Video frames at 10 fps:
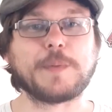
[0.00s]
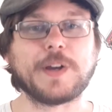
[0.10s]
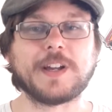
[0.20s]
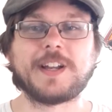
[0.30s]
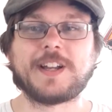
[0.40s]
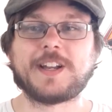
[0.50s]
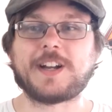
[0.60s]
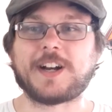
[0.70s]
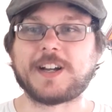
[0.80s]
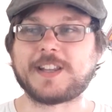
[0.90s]
But
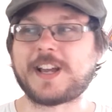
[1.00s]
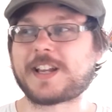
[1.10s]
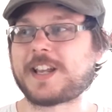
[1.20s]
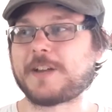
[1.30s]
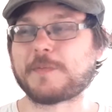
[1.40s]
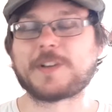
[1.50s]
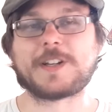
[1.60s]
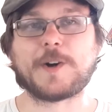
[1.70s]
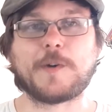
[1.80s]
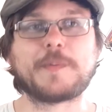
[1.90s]
that game
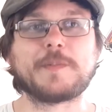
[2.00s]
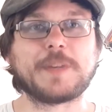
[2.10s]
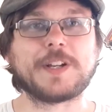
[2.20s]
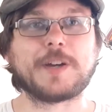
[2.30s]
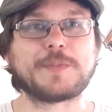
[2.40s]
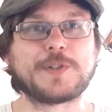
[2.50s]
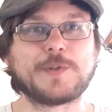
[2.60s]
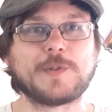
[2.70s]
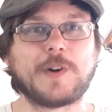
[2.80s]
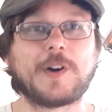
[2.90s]
really opened me up
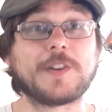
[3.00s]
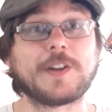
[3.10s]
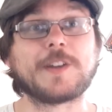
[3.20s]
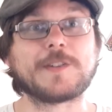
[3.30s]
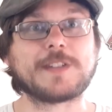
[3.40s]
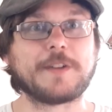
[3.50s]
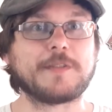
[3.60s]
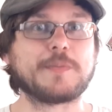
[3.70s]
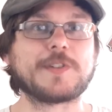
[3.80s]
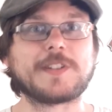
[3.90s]
to all the others I
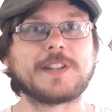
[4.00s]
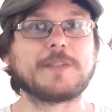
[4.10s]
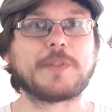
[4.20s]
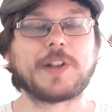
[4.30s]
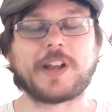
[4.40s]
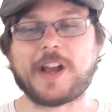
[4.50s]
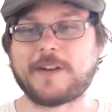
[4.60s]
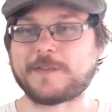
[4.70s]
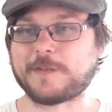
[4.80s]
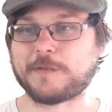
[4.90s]
would proceed to play
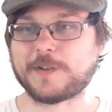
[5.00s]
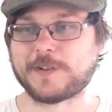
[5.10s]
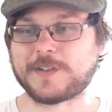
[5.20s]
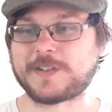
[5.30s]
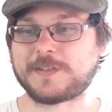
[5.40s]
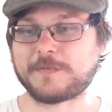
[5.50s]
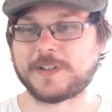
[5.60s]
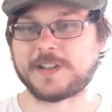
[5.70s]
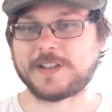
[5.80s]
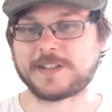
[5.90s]
afterwards
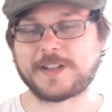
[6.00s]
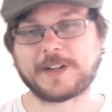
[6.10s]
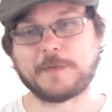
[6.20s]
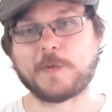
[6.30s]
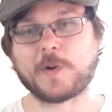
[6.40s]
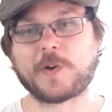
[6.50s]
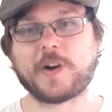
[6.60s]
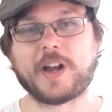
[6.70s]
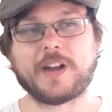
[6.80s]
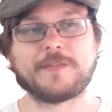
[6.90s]
with the second
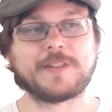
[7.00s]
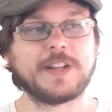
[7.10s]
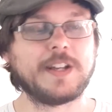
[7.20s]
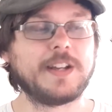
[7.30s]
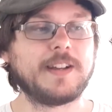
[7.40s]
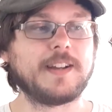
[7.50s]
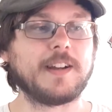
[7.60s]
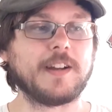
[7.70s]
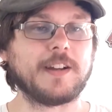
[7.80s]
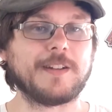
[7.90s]
Warcraft,
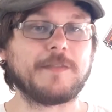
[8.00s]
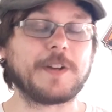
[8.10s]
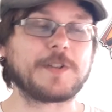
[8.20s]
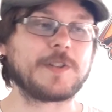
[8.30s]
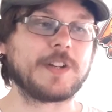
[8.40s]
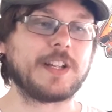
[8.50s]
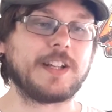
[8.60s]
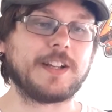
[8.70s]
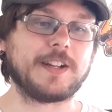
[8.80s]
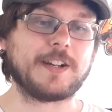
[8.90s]
and
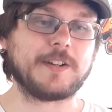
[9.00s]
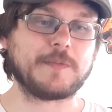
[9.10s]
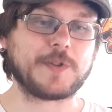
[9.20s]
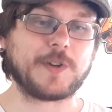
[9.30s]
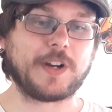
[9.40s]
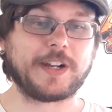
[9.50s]
eventually trying